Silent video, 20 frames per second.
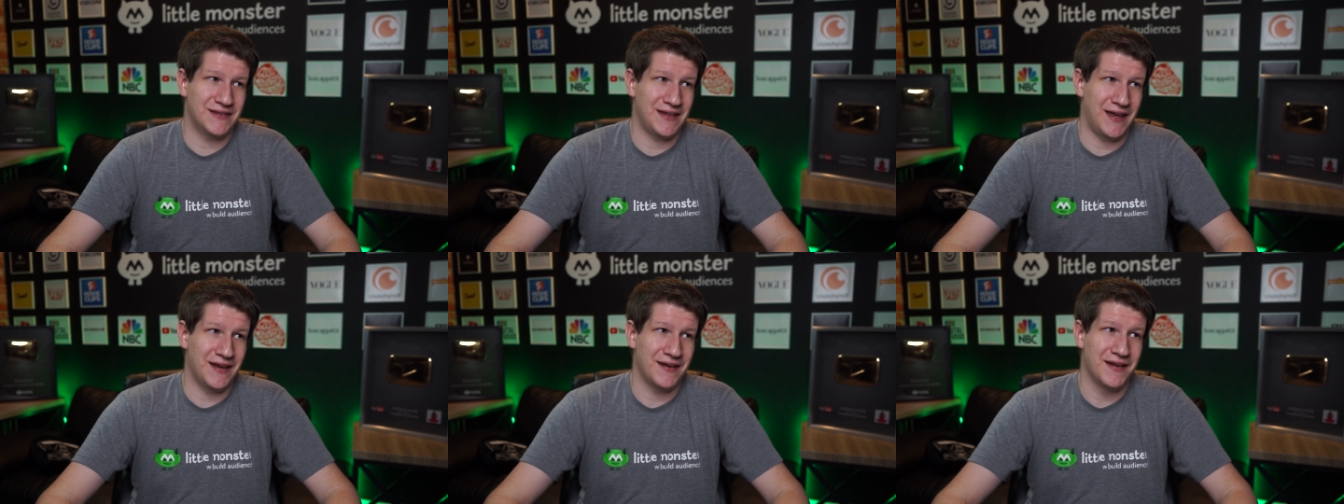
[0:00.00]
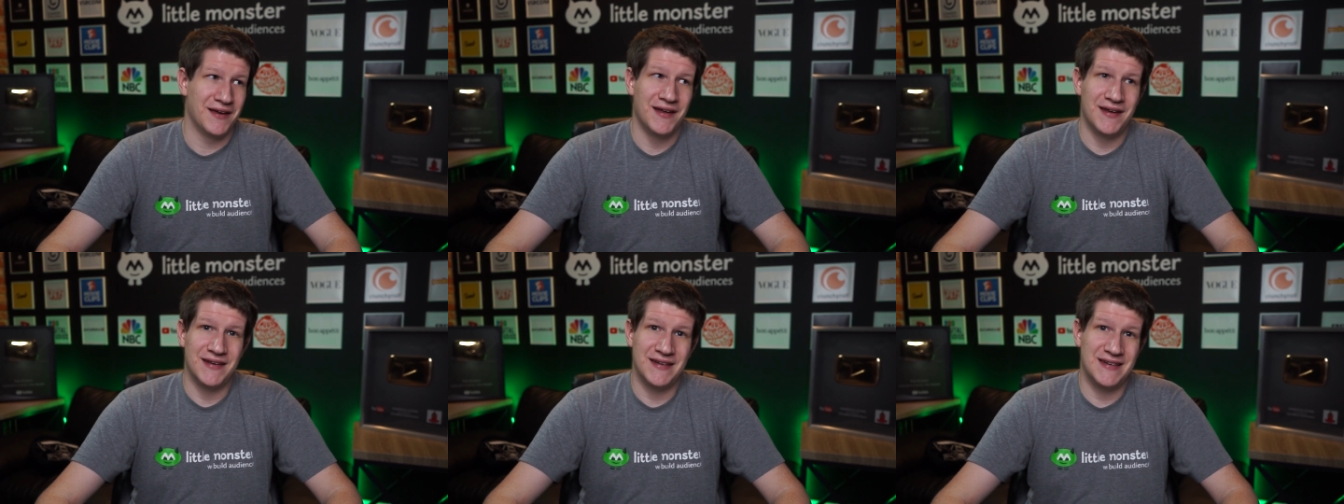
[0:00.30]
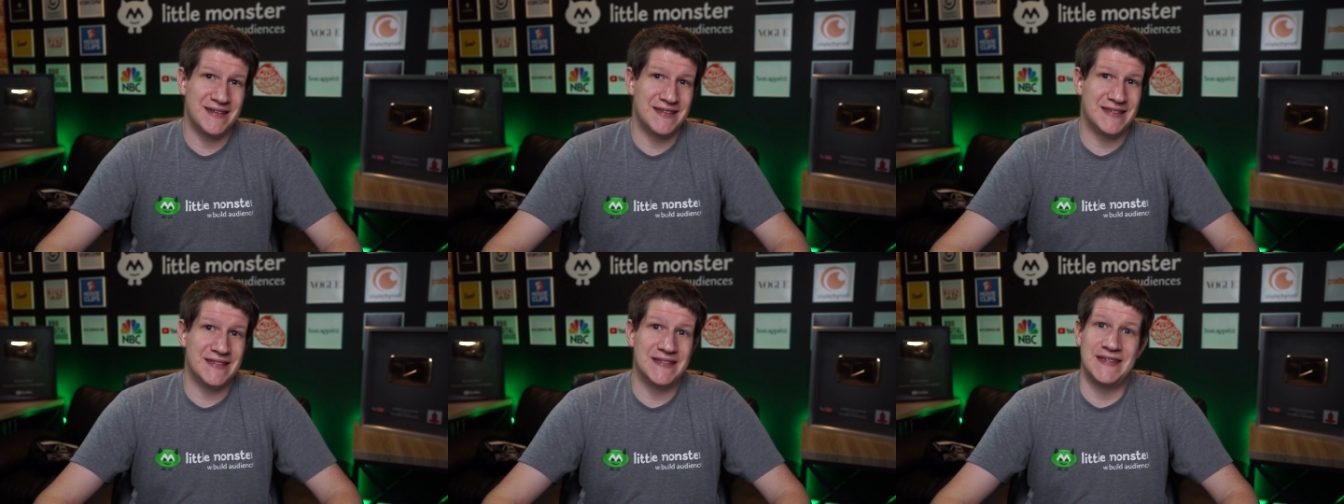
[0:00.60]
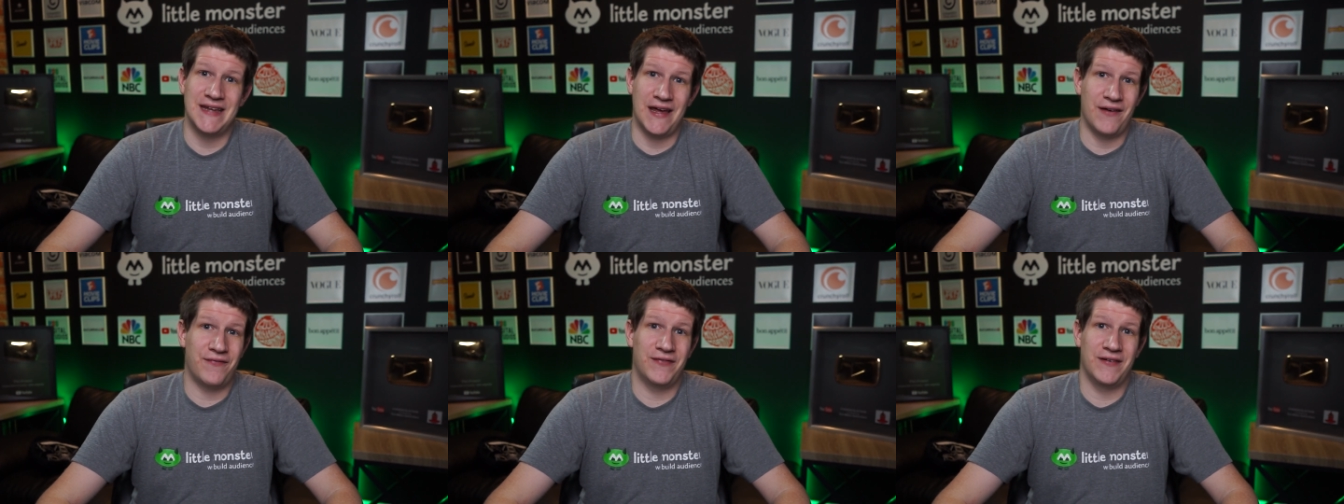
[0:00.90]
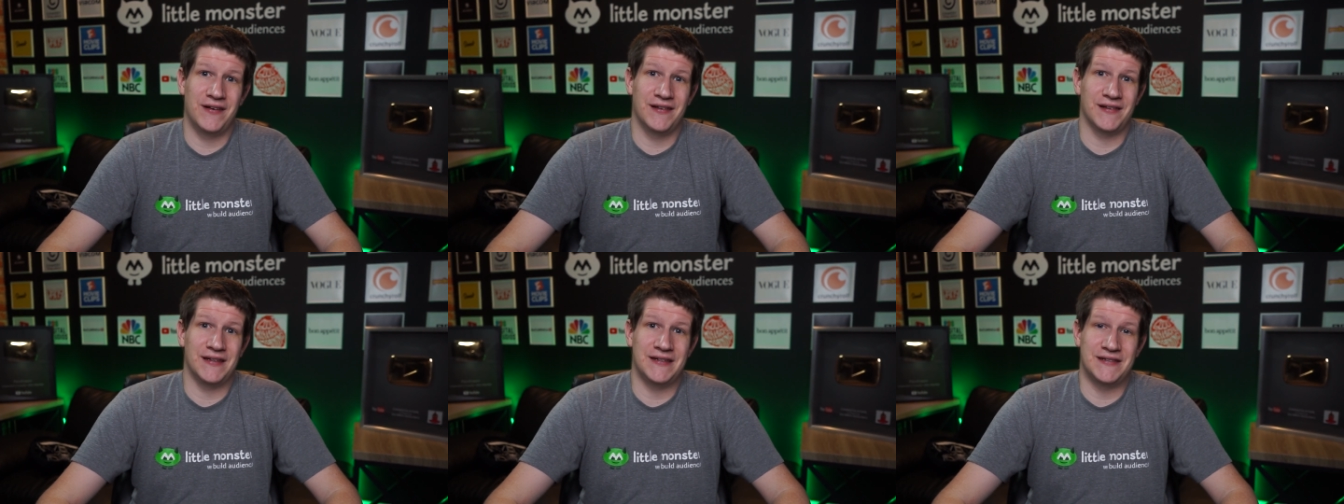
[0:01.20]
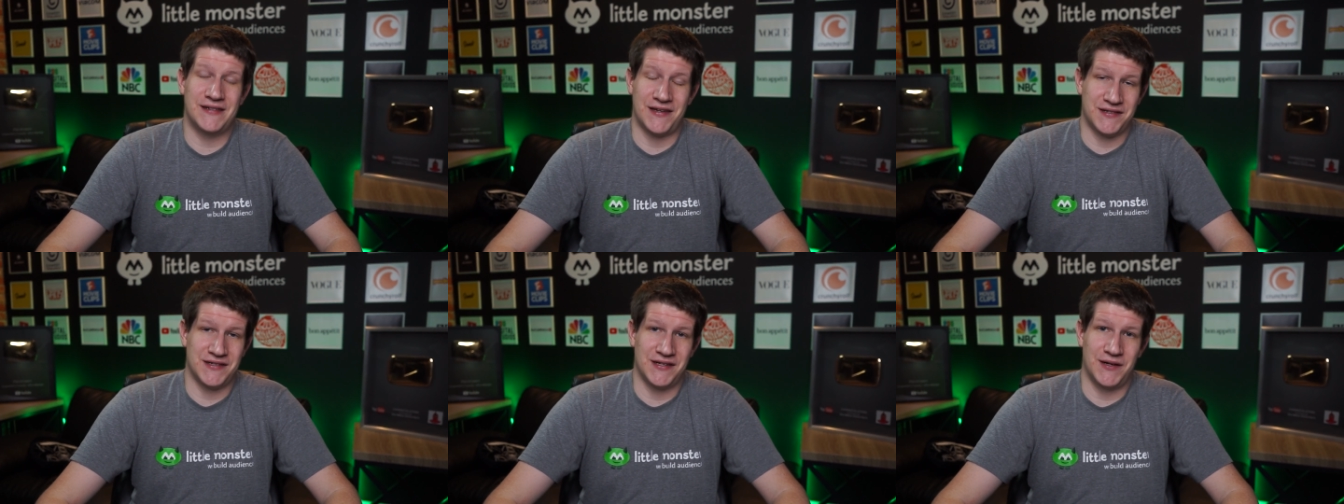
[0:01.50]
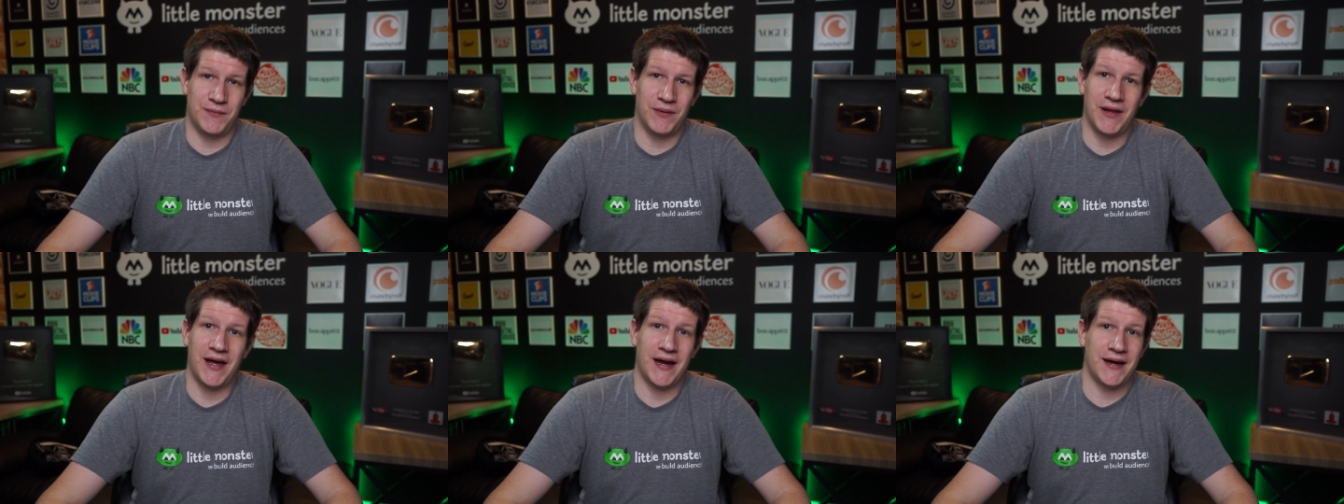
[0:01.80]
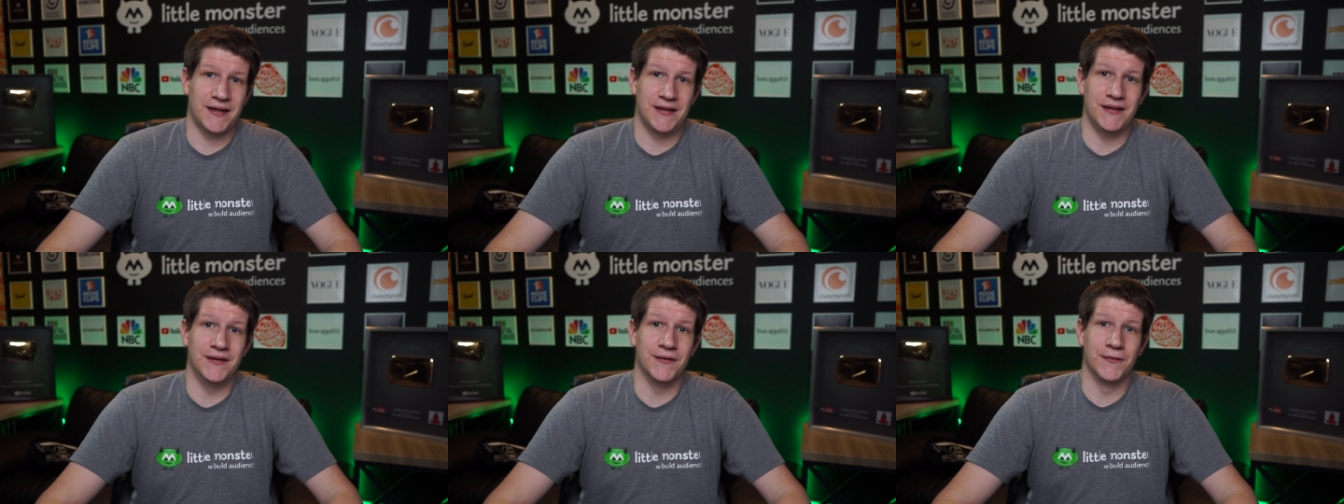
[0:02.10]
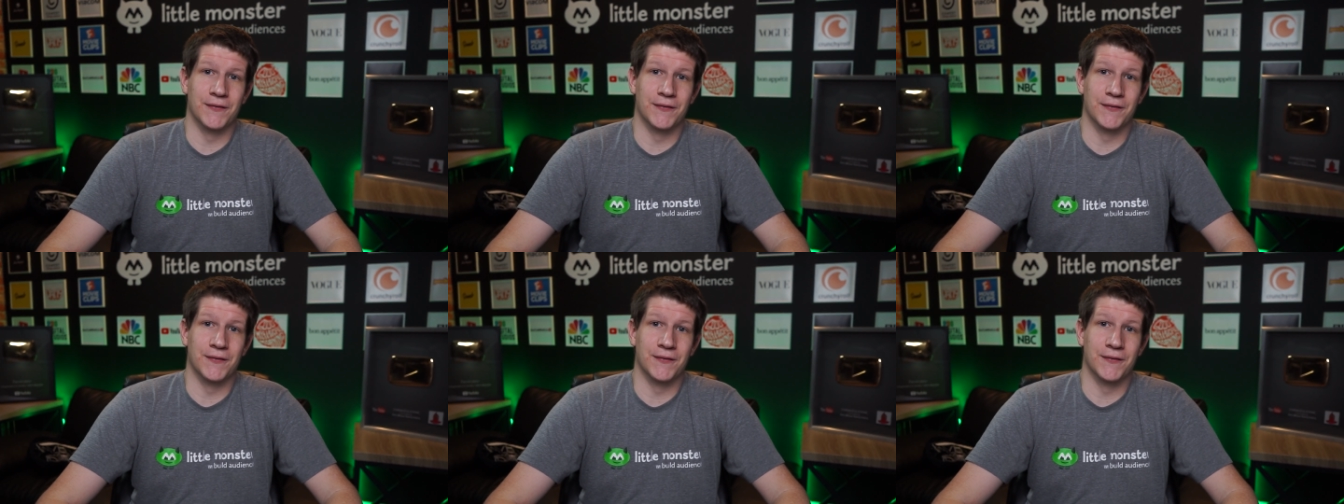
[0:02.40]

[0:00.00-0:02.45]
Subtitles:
that definitely doesn't apply to you.